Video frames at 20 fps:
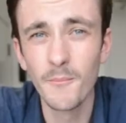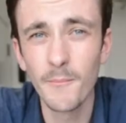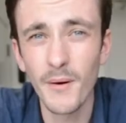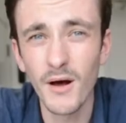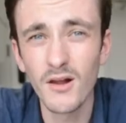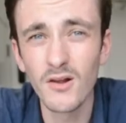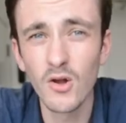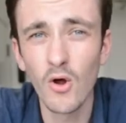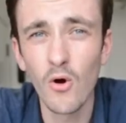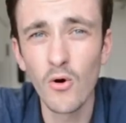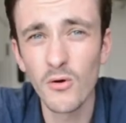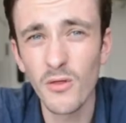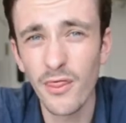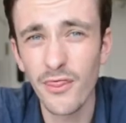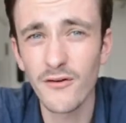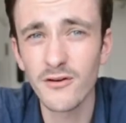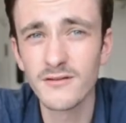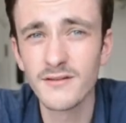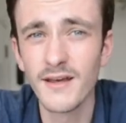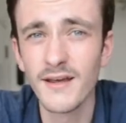But a long
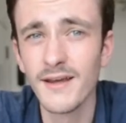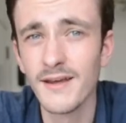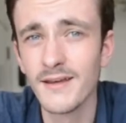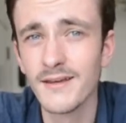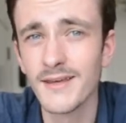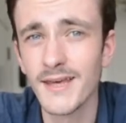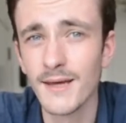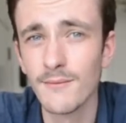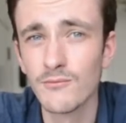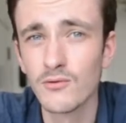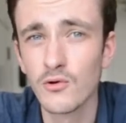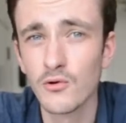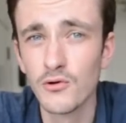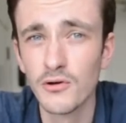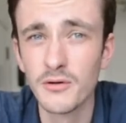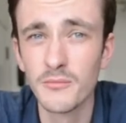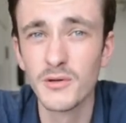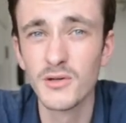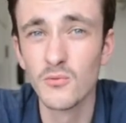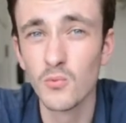38-game
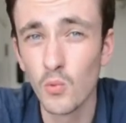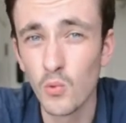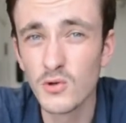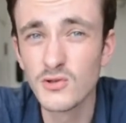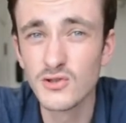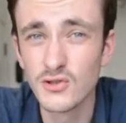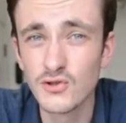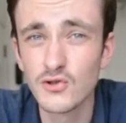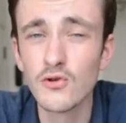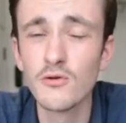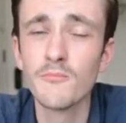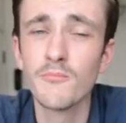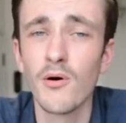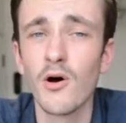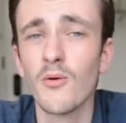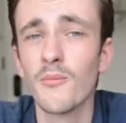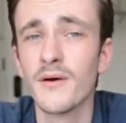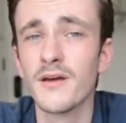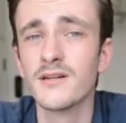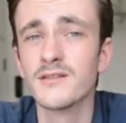tournament would suit
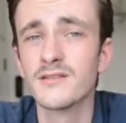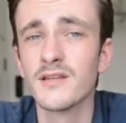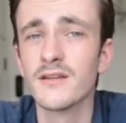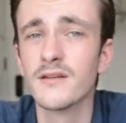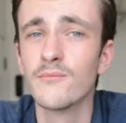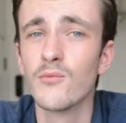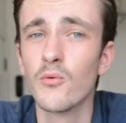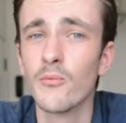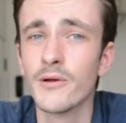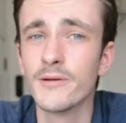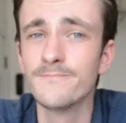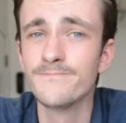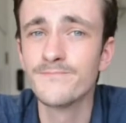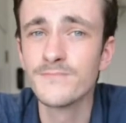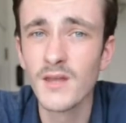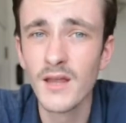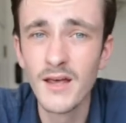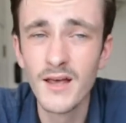Palmeiras at the moment.